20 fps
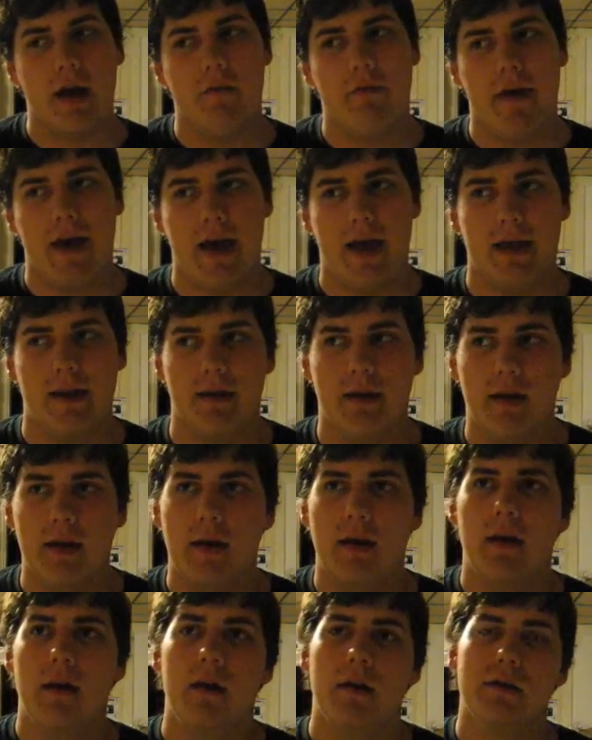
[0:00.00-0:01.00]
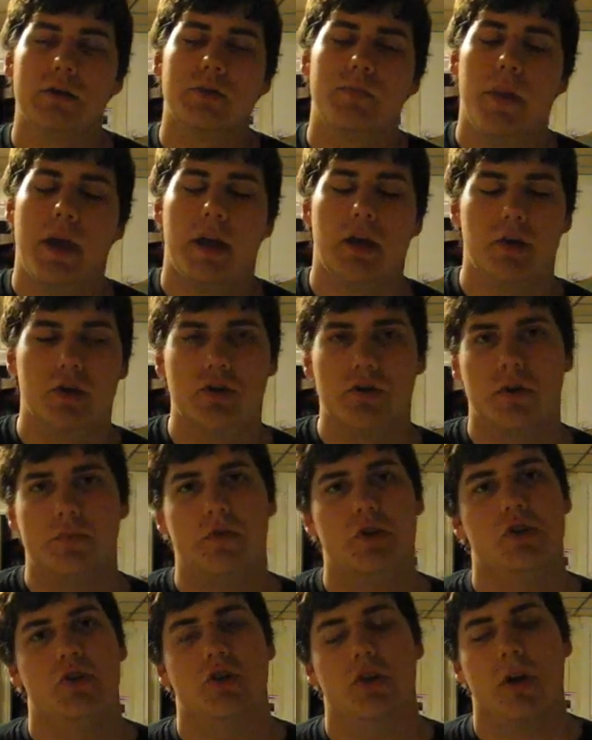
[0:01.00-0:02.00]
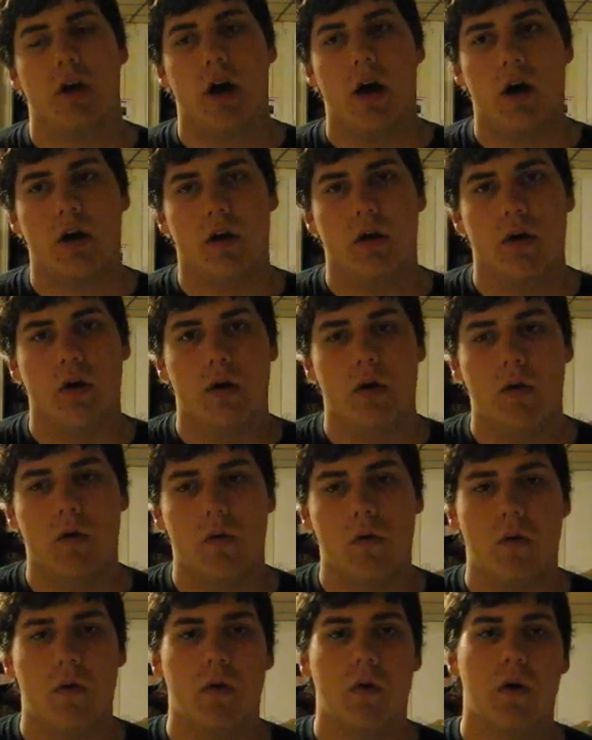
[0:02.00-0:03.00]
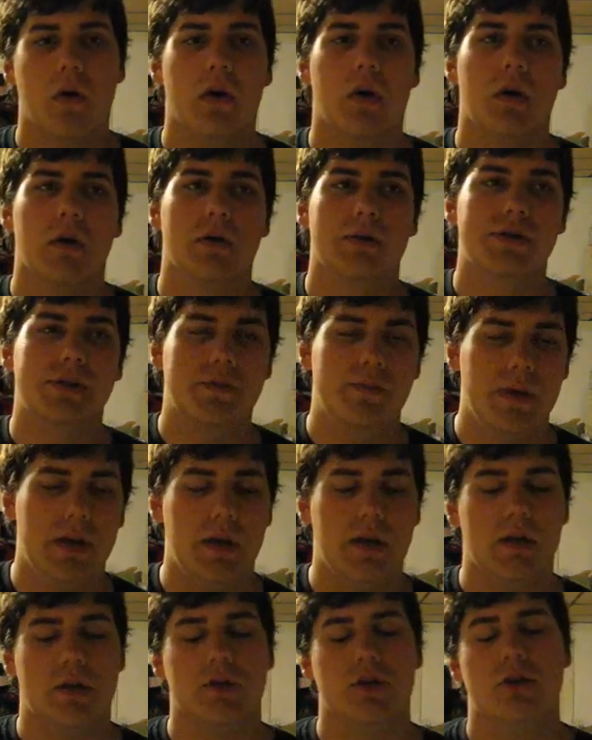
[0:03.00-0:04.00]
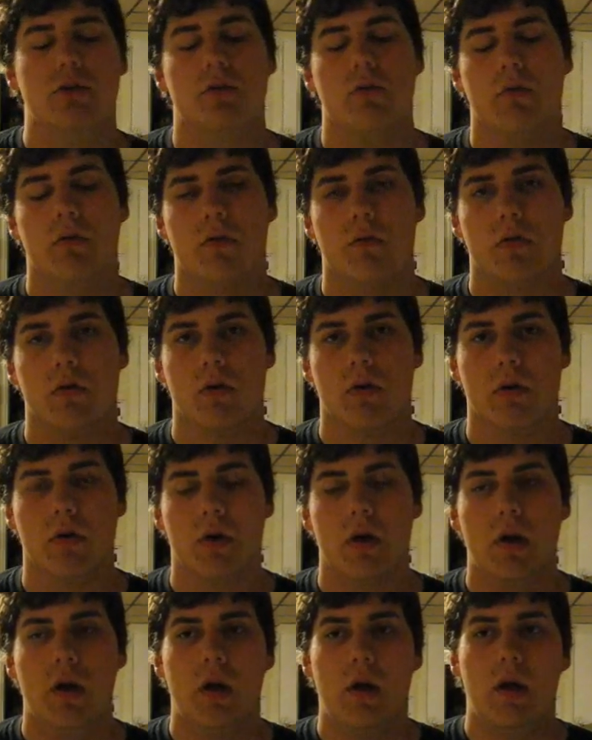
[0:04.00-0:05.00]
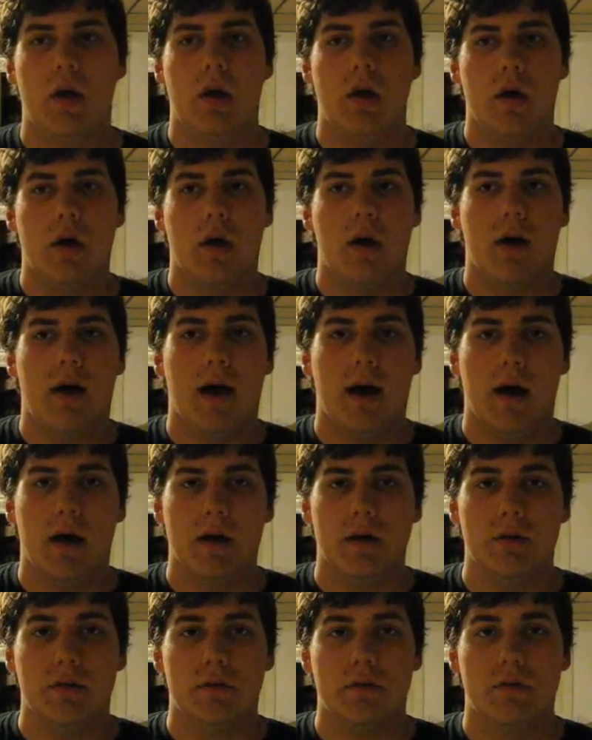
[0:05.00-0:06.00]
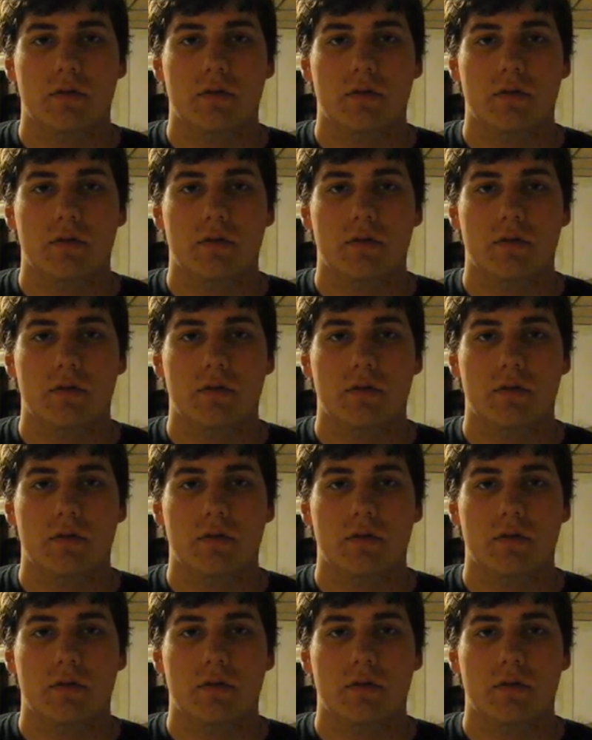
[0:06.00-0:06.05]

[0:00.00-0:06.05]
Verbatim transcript: I've had Spanish trip to Chicago or speech or uh,